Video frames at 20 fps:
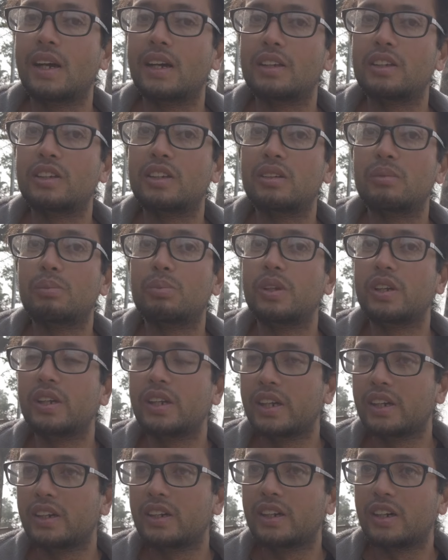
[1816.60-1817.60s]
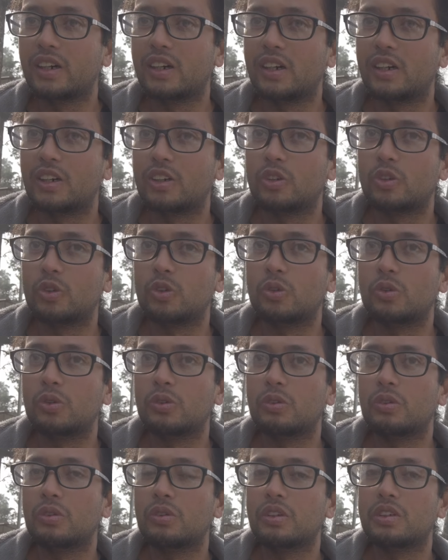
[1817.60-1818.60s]
And she pleaded uh,
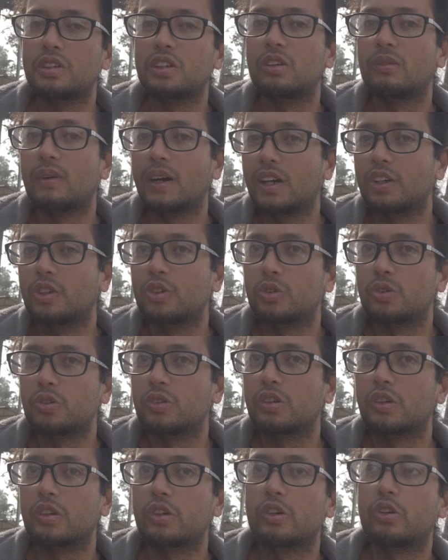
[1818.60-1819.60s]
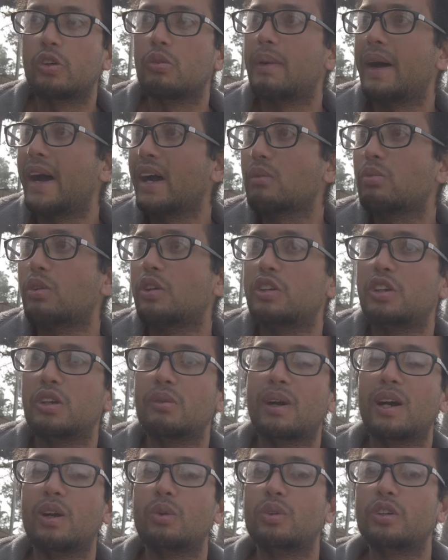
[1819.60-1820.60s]
to Shiva to go back, but
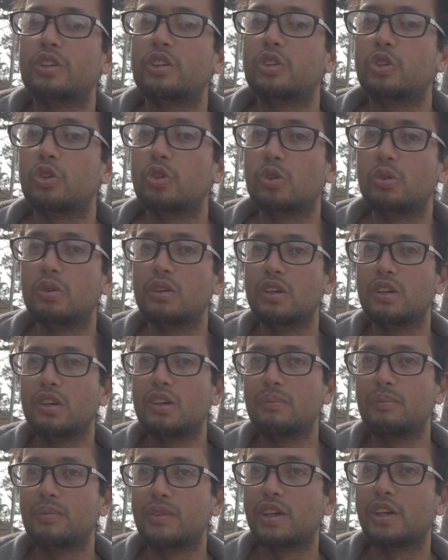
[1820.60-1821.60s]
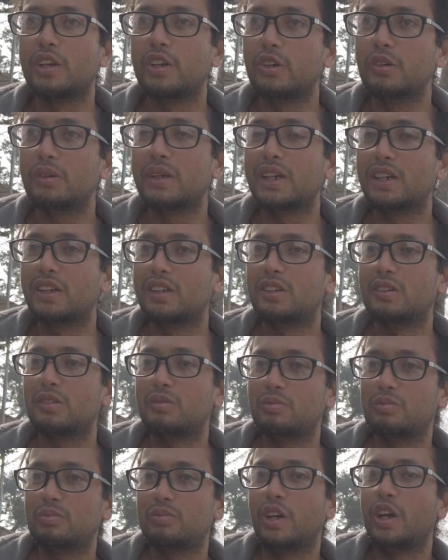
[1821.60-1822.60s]
Shiva was so, you know, like
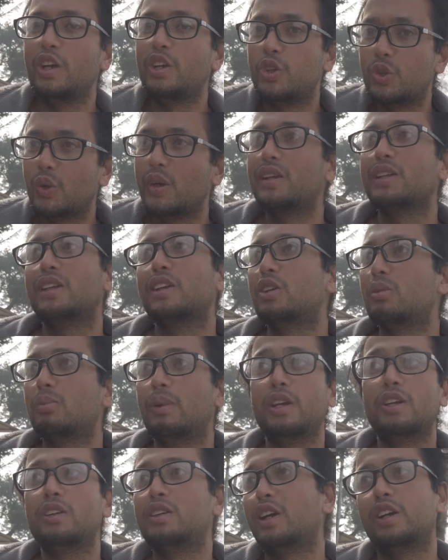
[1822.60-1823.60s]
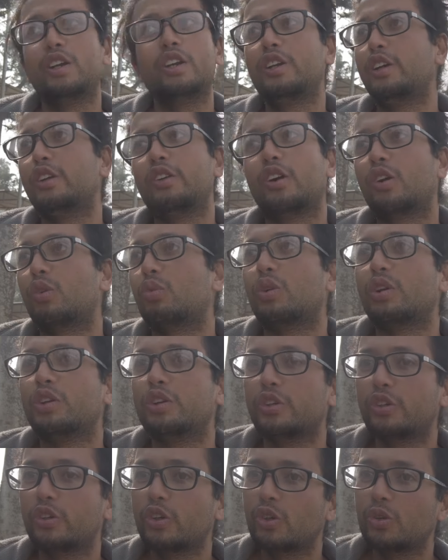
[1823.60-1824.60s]
enjoying this place that he did not
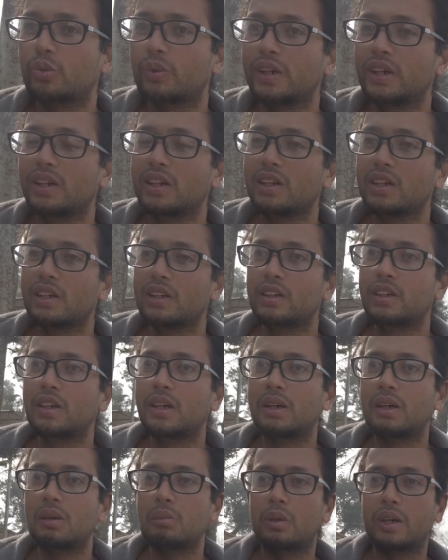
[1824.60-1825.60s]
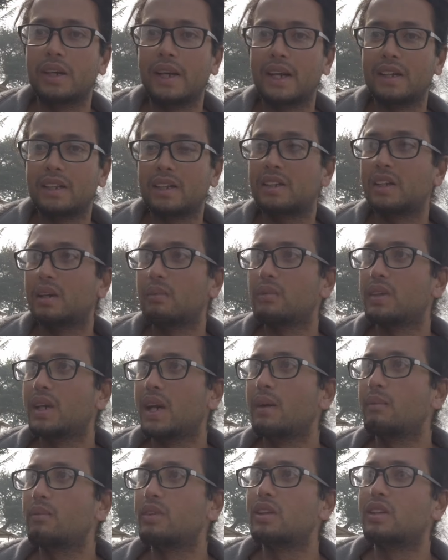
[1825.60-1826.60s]
want to go away. But at the same
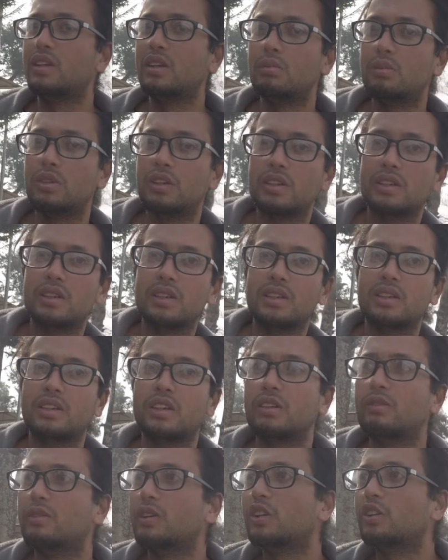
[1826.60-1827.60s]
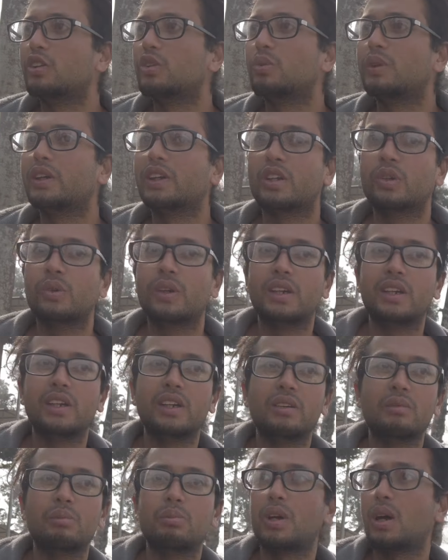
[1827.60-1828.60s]
time, the demons and devils were
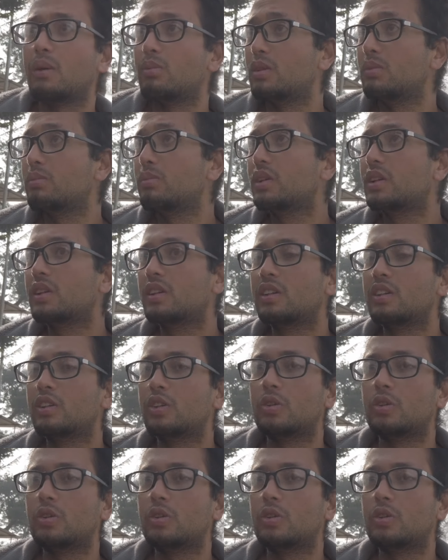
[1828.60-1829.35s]
creating problems.